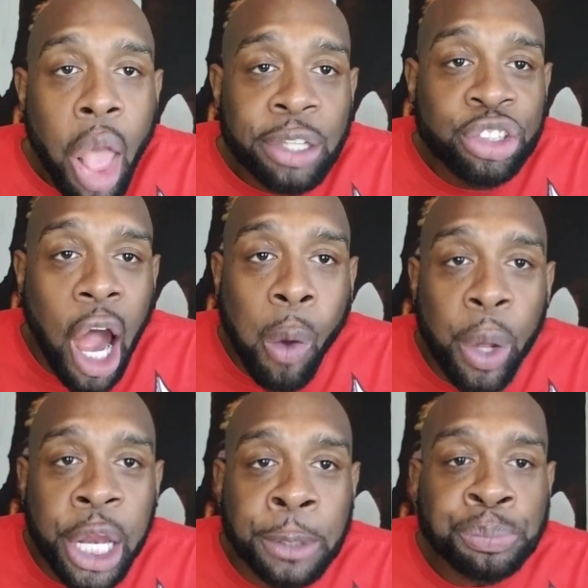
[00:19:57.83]
Y'all
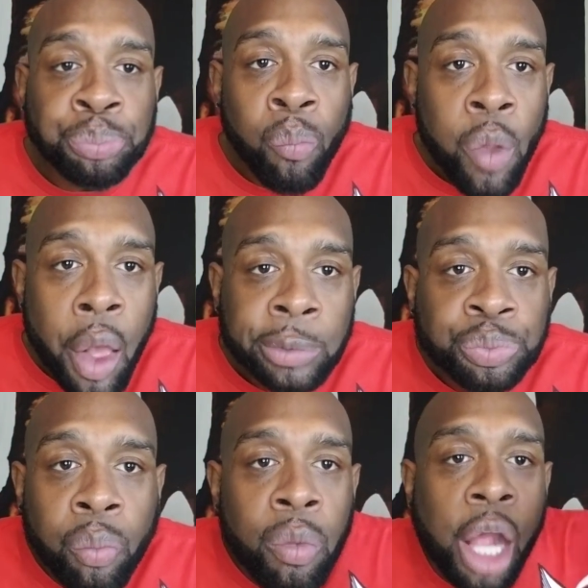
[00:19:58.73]
ready?
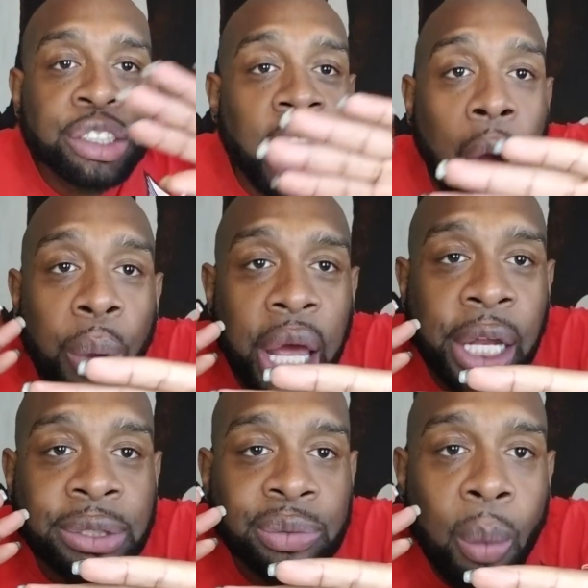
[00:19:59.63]
Y'all
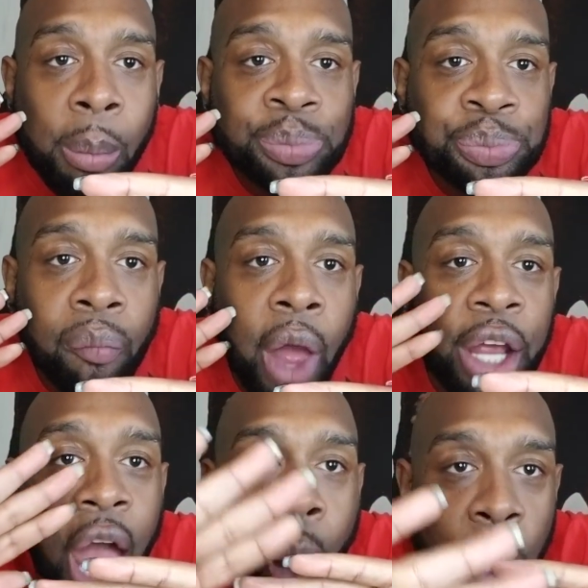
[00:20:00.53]
ready? Are
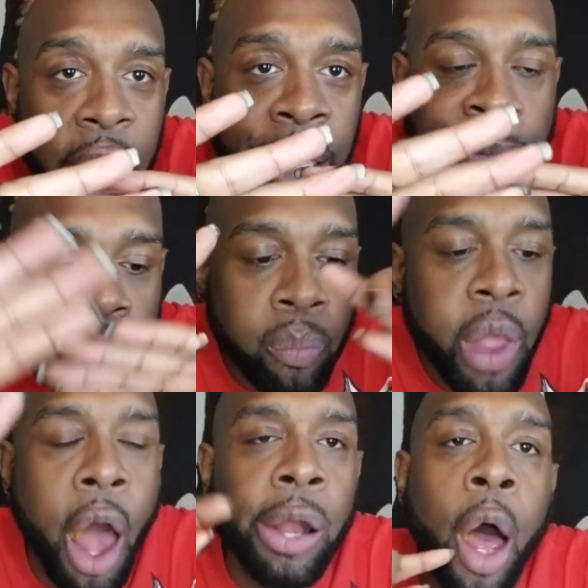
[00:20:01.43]
y'all ready?
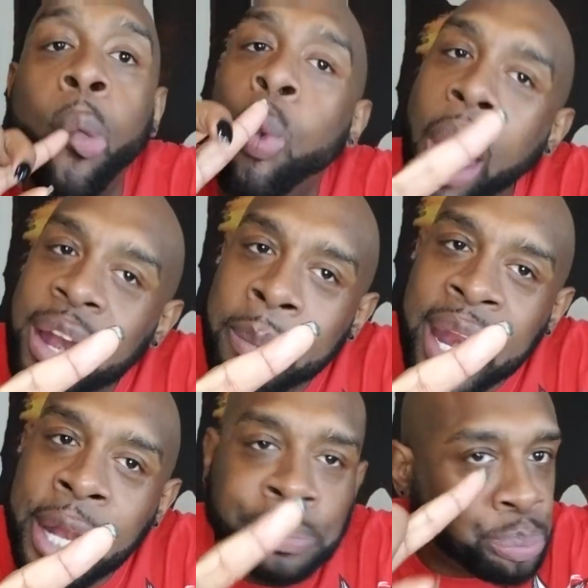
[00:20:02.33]
Hold on. Wait a
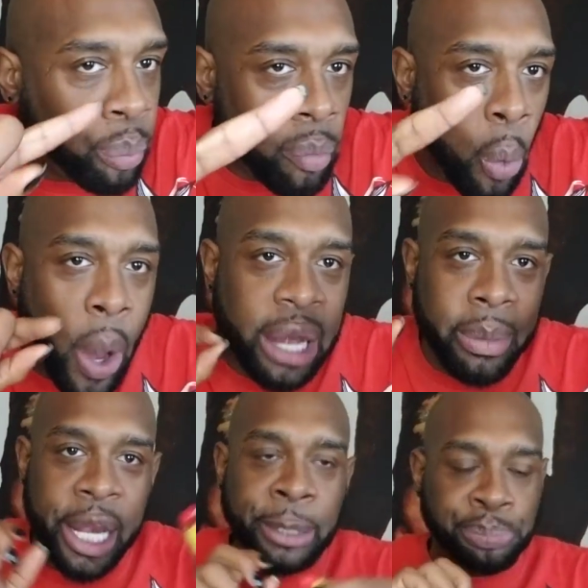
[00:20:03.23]
minute. Wait a
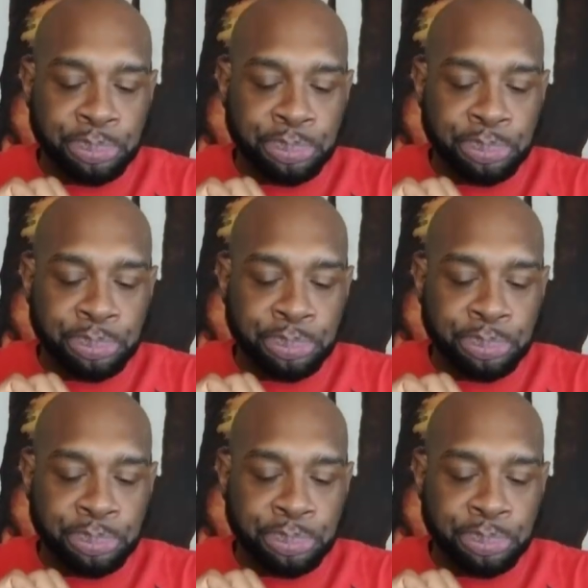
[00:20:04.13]
minute.